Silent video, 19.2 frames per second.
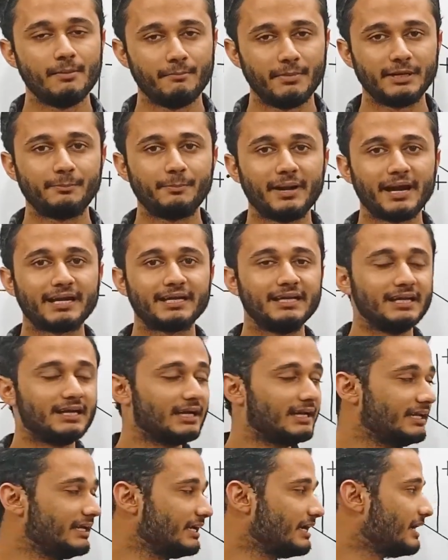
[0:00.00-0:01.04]
But
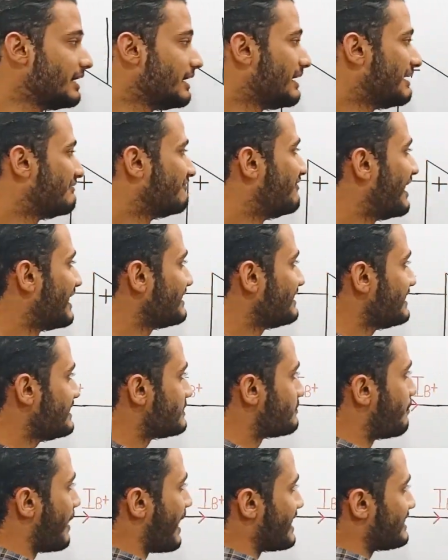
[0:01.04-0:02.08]
practically, when
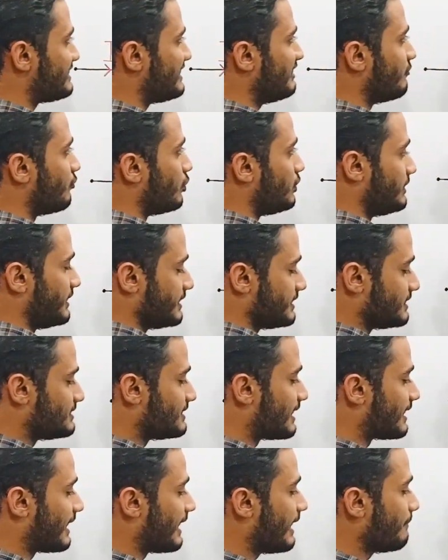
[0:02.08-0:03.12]
these biasing voltages
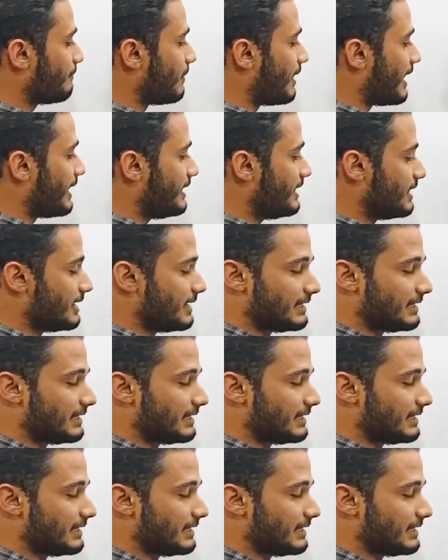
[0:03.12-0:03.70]
are applied,